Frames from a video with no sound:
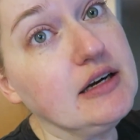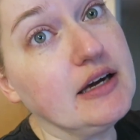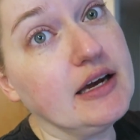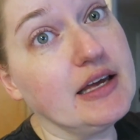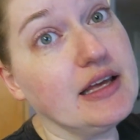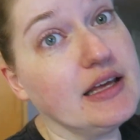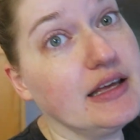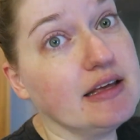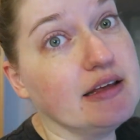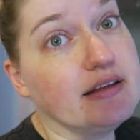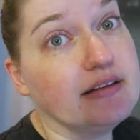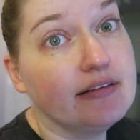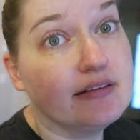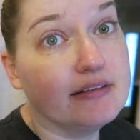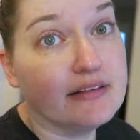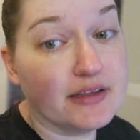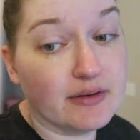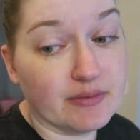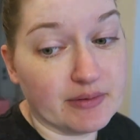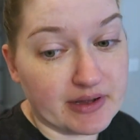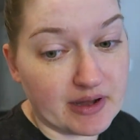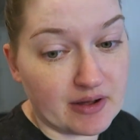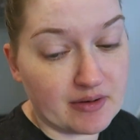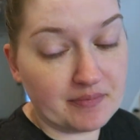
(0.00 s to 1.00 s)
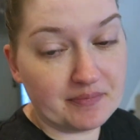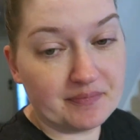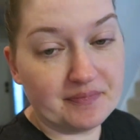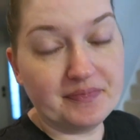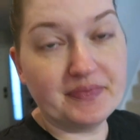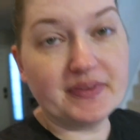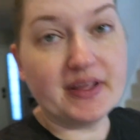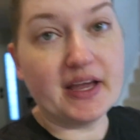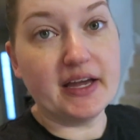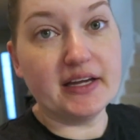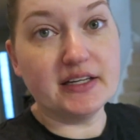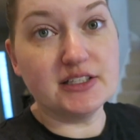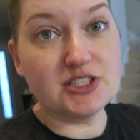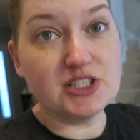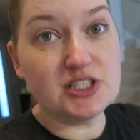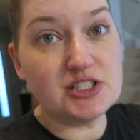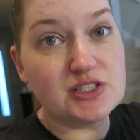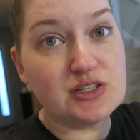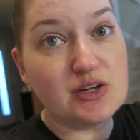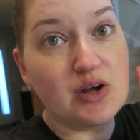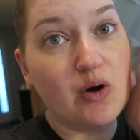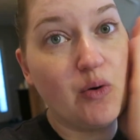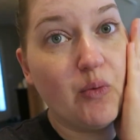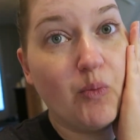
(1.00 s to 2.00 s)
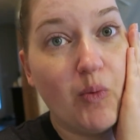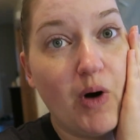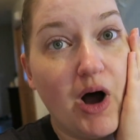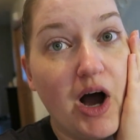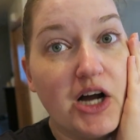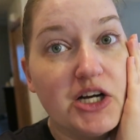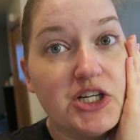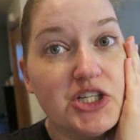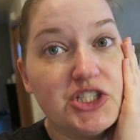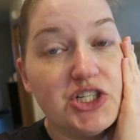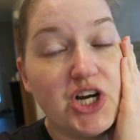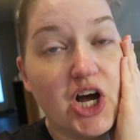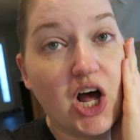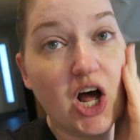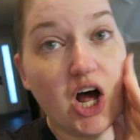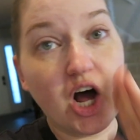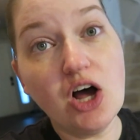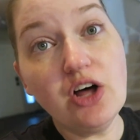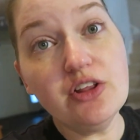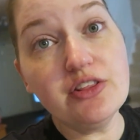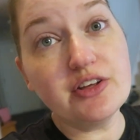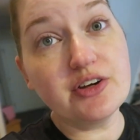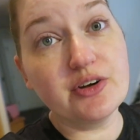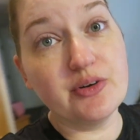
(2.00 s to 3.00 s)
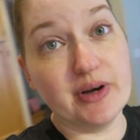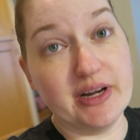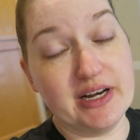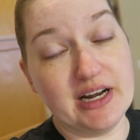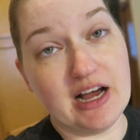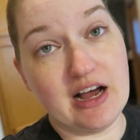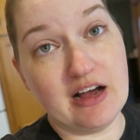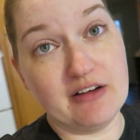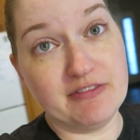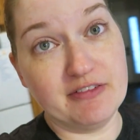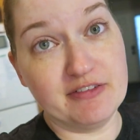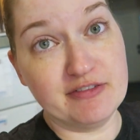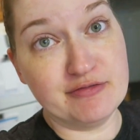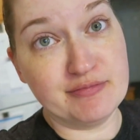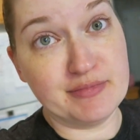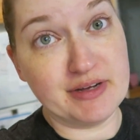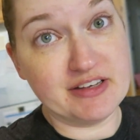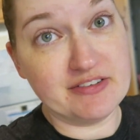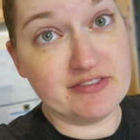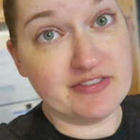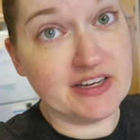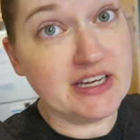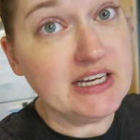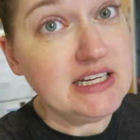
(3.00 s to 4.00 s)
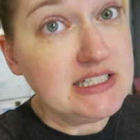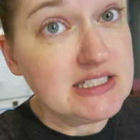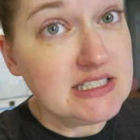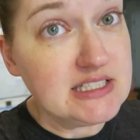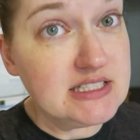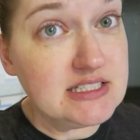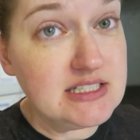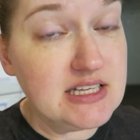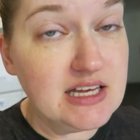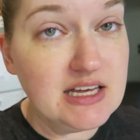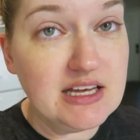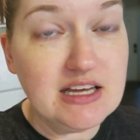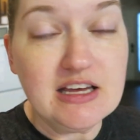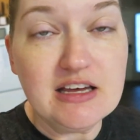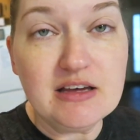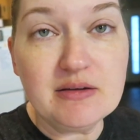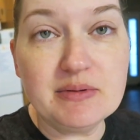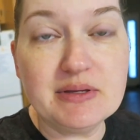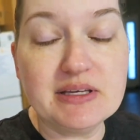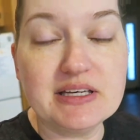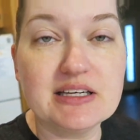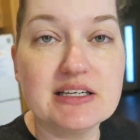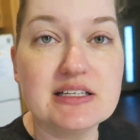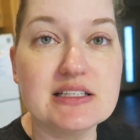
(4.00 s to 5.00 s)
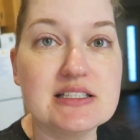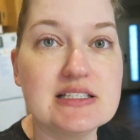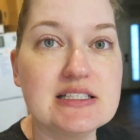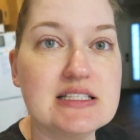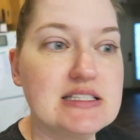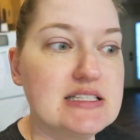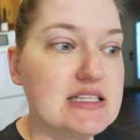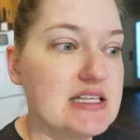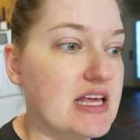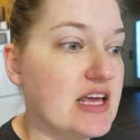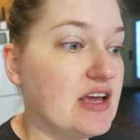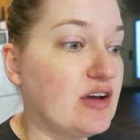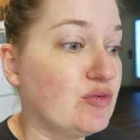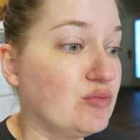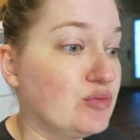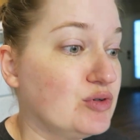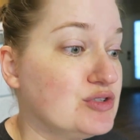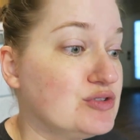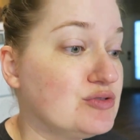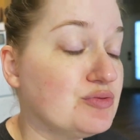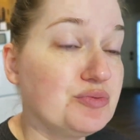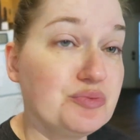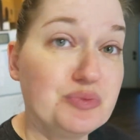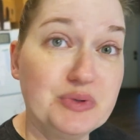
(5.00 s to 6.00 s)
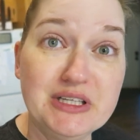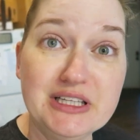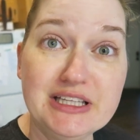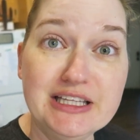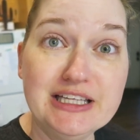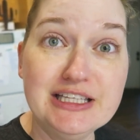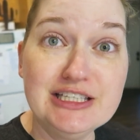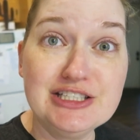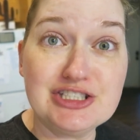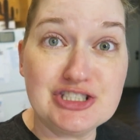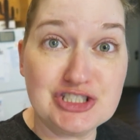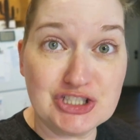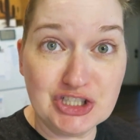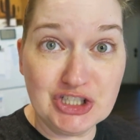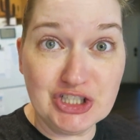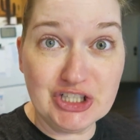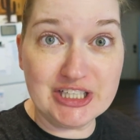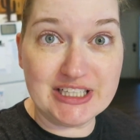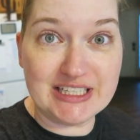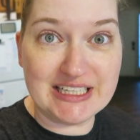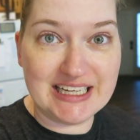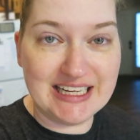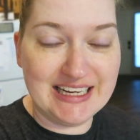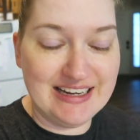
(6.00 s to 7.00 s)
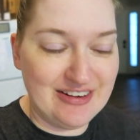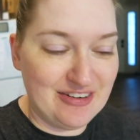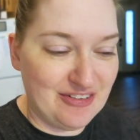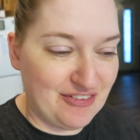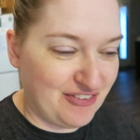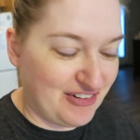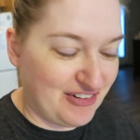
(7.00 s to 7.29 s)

And there we go. I just washed all the grit off of my face because it was really dirty